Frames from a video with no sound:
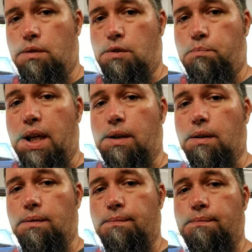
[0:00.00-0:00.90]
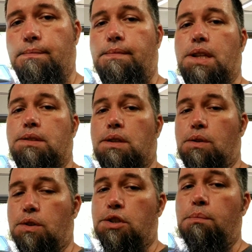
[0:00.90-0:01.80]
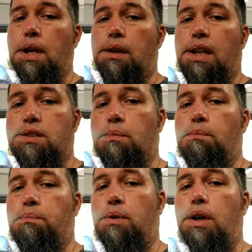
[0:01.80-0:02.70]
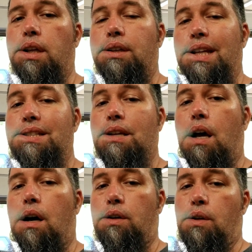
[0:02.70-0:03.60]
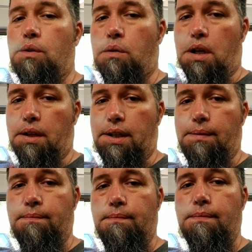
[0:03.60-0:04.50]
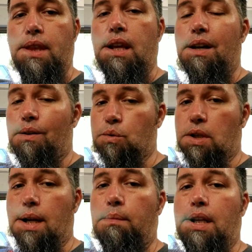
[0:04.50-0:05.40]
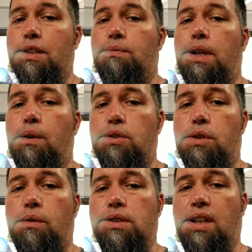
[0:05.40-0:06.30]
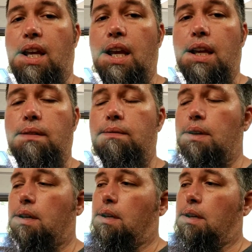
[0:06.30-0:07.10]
speaker. So you should be able to get some pretty decent audio quality. I'm going to try to make this video as short as I can.